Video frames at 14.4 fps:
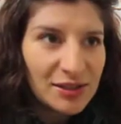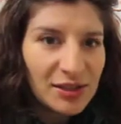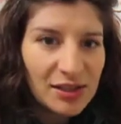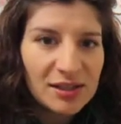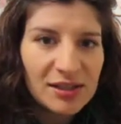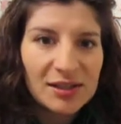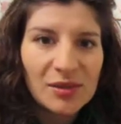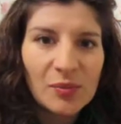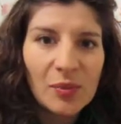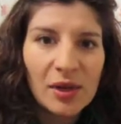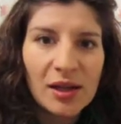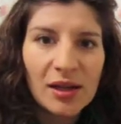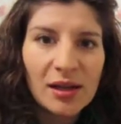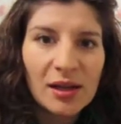it doesn't
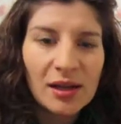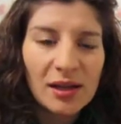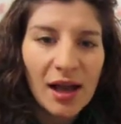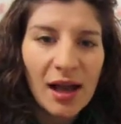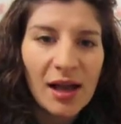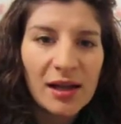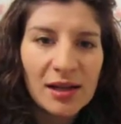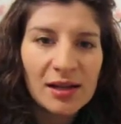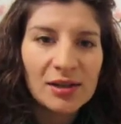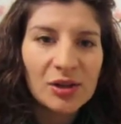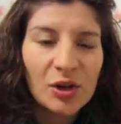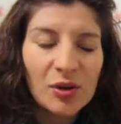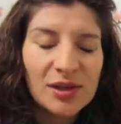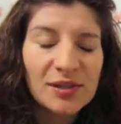mean
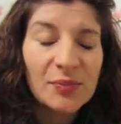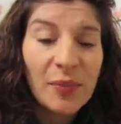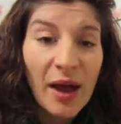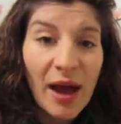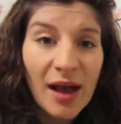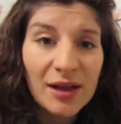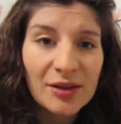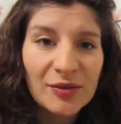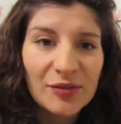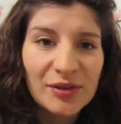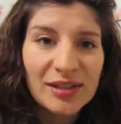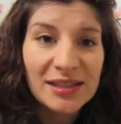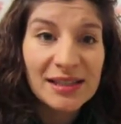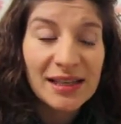it's bad if
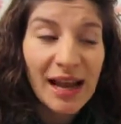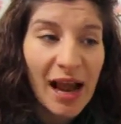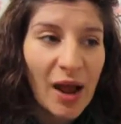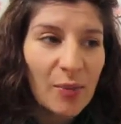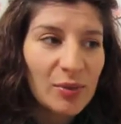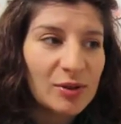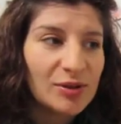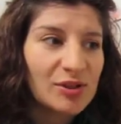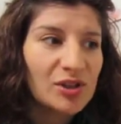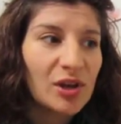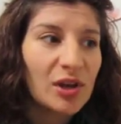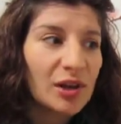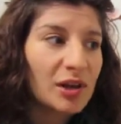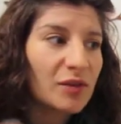it doesn't happen.
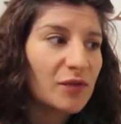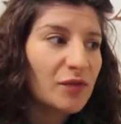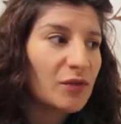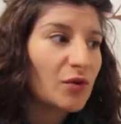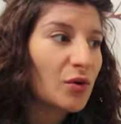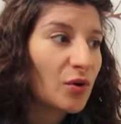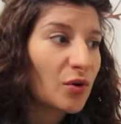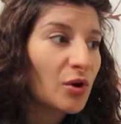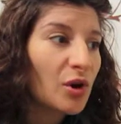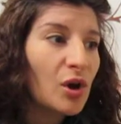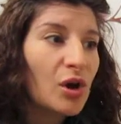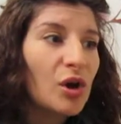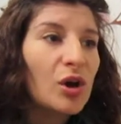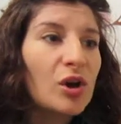So if you're,
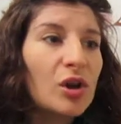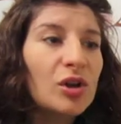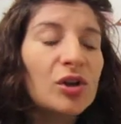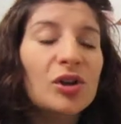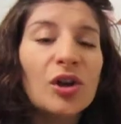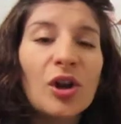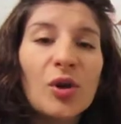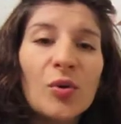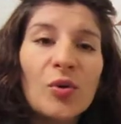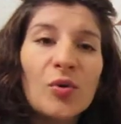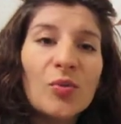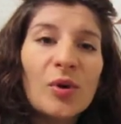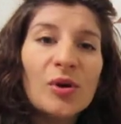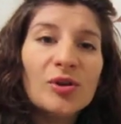you know,
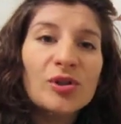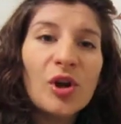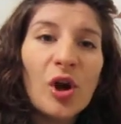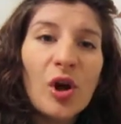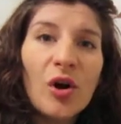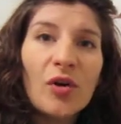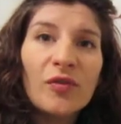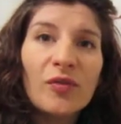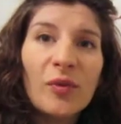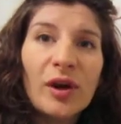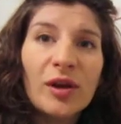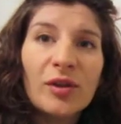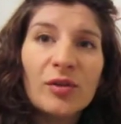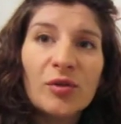almost
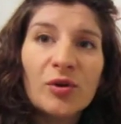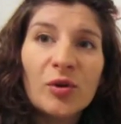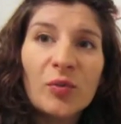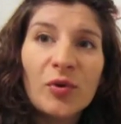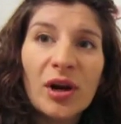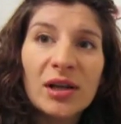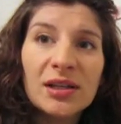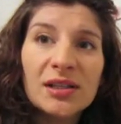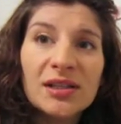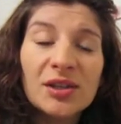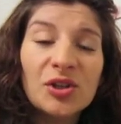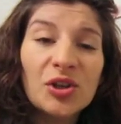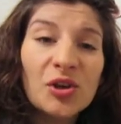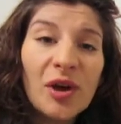halfway through your
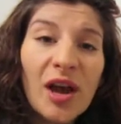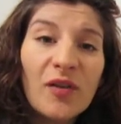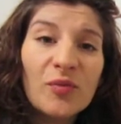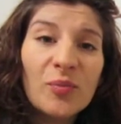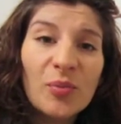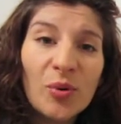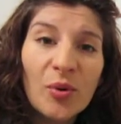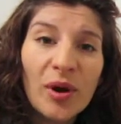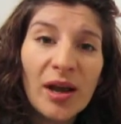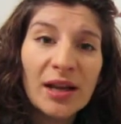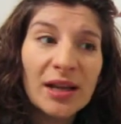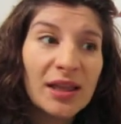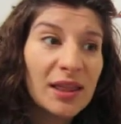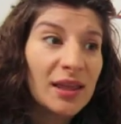pregnancy and you haven't bought
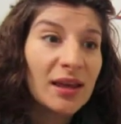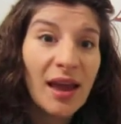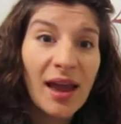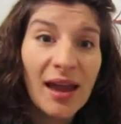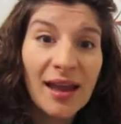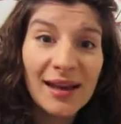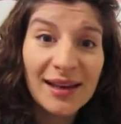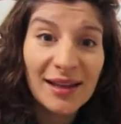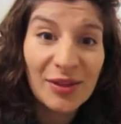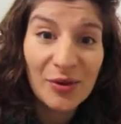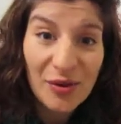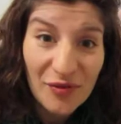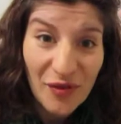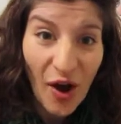anything, hey,
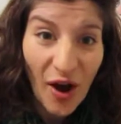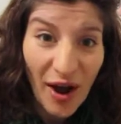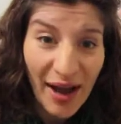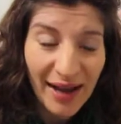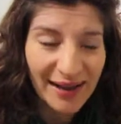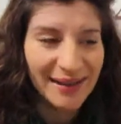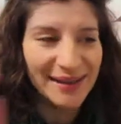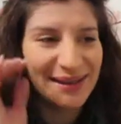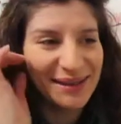neither have I.